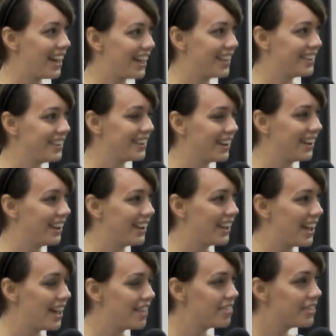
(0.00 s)

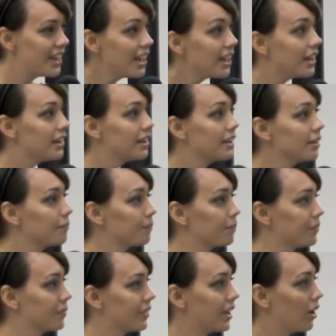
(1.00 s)
And then
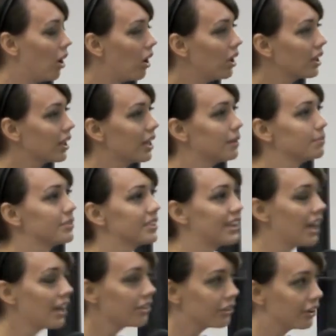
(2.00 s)
they all come
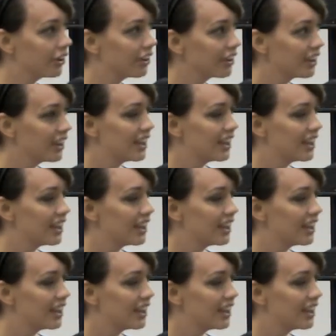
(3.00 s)
together